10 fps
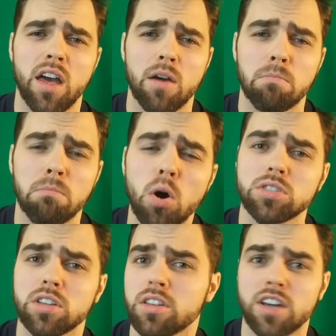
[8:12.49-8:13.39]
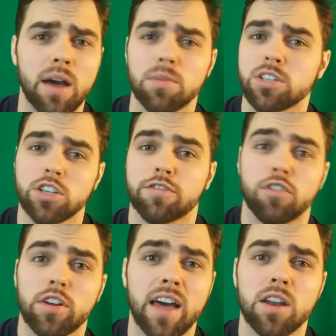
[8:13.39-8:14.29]
most of the time, is just
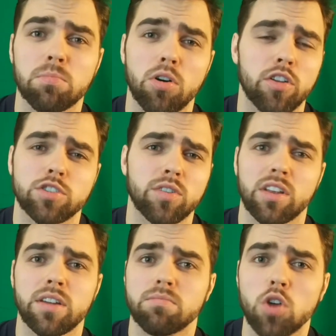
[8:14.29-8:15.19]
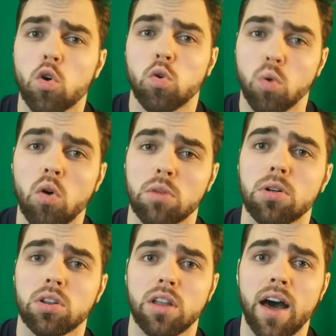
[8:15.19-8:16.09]
forgettable. There's really no
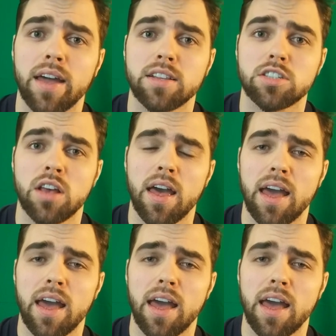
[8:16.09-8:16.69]
quotable lines.